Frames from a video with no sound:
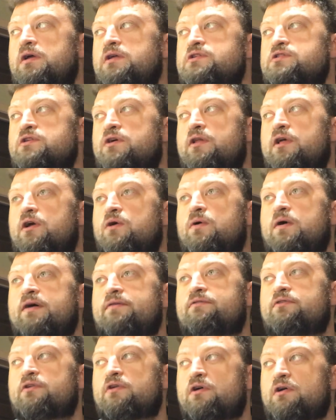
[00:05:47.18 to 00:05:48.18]
So they go
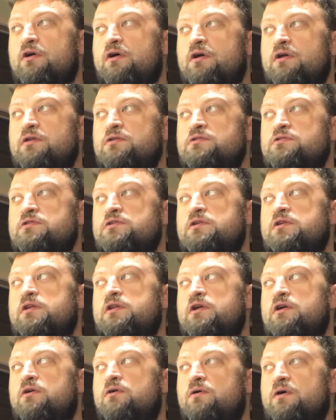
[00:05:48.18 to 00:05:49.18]
after the guns, and then
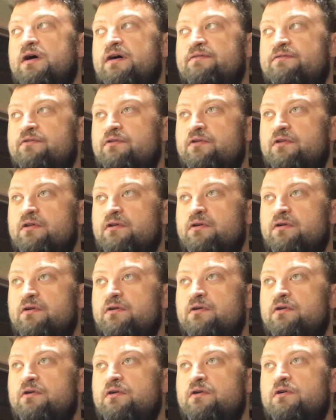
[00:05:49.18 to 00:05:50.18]
they go after the
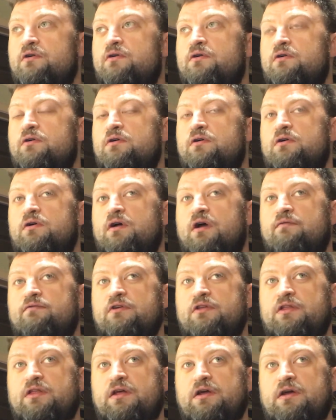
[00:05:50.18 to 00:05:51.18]

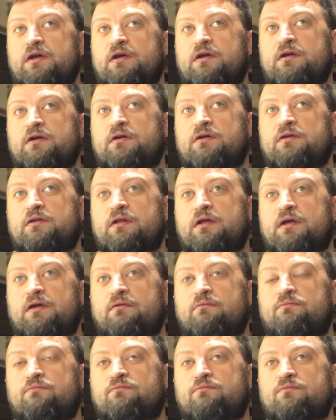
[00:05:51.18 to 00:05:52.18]
everything.
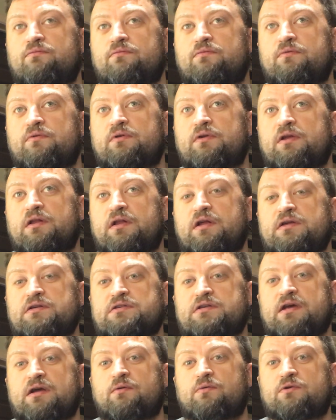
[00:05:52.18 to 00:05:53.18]
Then they
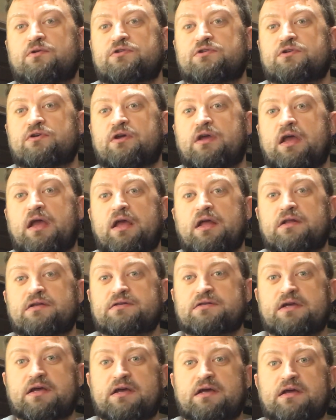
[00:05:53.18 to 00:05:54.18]
say what you can't
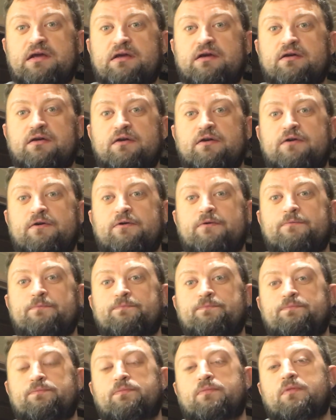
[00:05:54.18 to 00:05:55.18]
say,
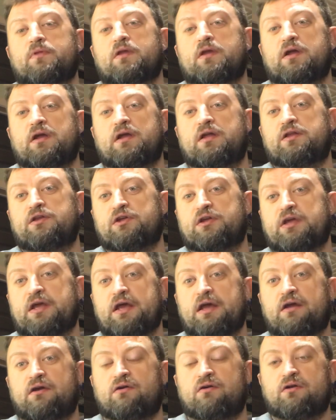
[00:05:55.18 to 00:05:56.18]
and you
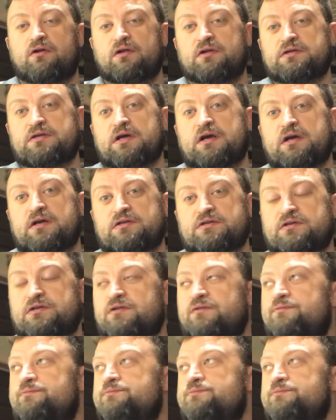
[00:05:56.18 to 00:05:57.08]
can't criticize